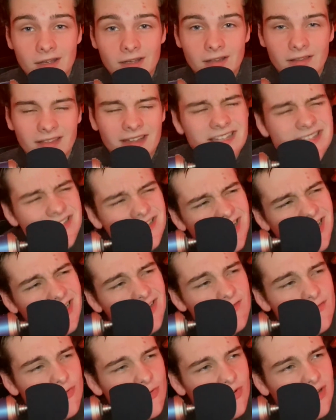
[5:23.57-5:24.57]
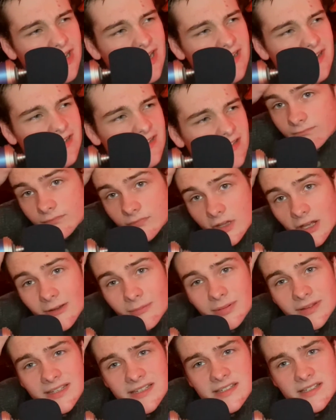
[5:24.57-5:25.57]
That's a lot of created. Now,
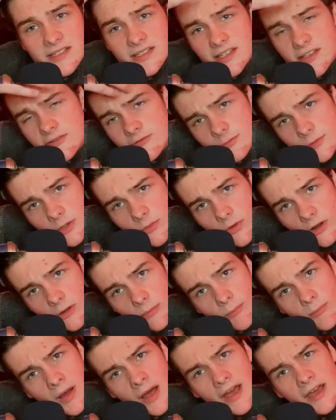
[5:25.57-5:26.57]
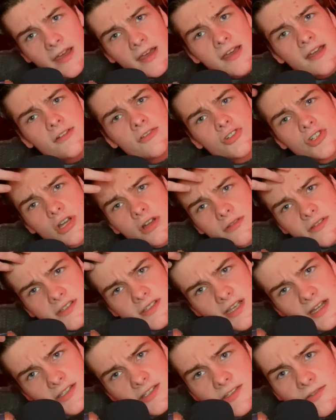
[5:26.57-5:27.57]
please excuse me while my hair gel
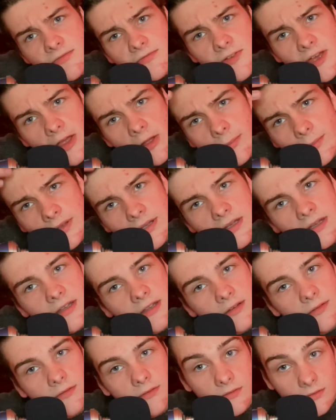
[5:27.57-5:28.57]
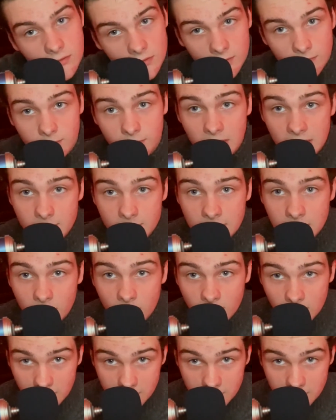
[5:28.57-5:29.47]
decides to fail me and make me look like a